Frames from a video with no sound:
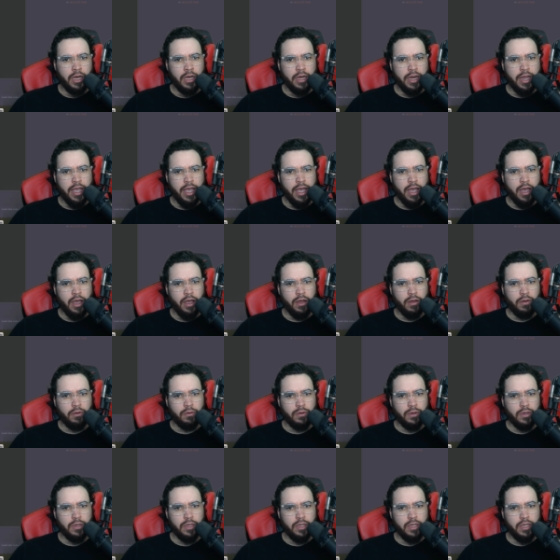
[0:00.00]
Now,
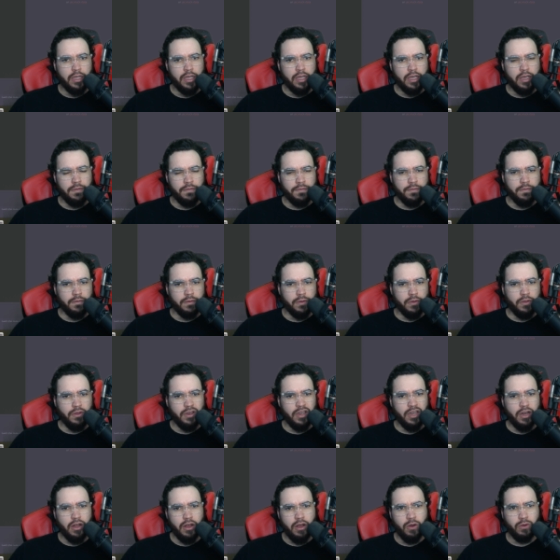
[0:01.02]
if you
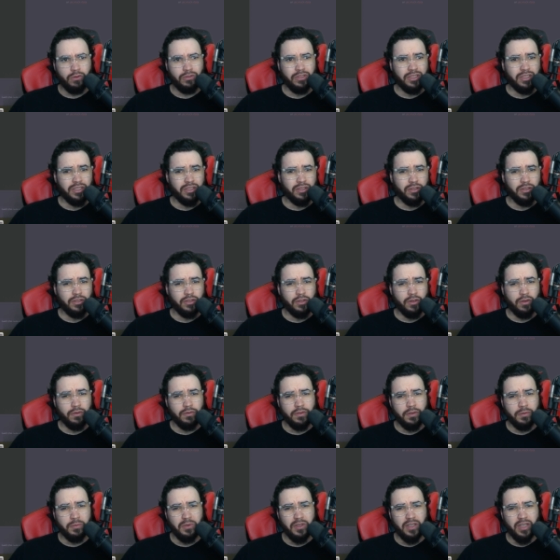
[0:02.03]
need to host this on your own
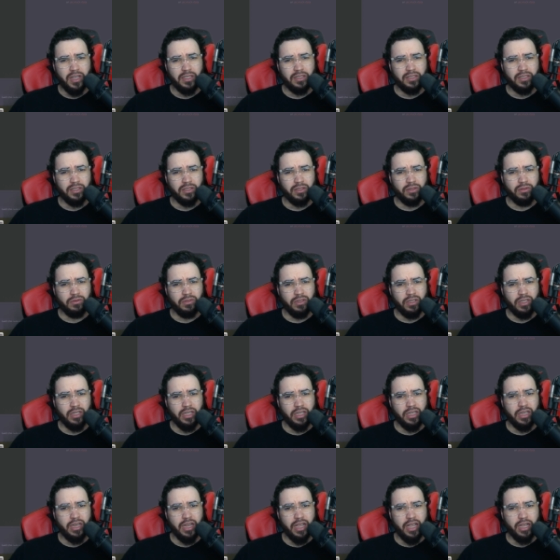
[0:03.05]
V P S, because you need
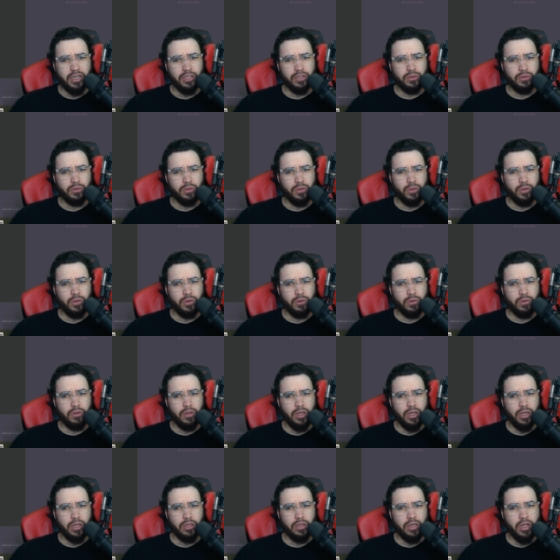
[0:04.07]
like an actual
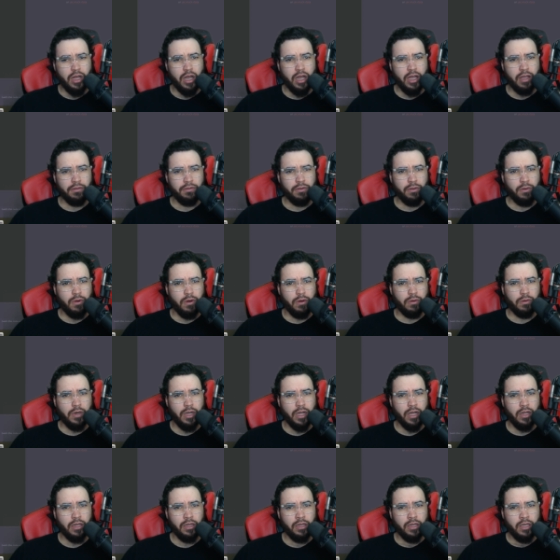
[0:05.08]
uh, live U R
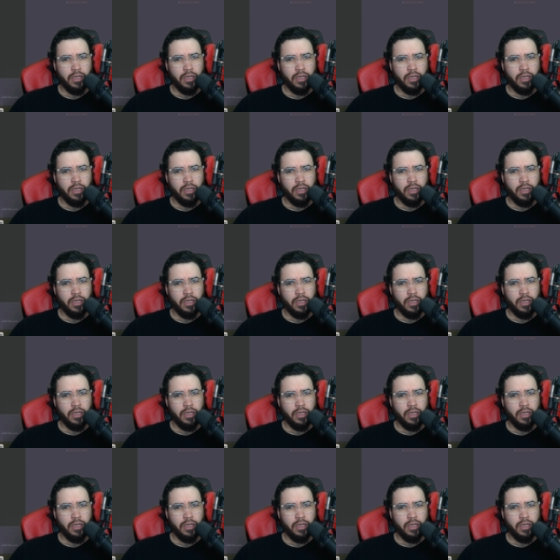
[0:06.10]
L,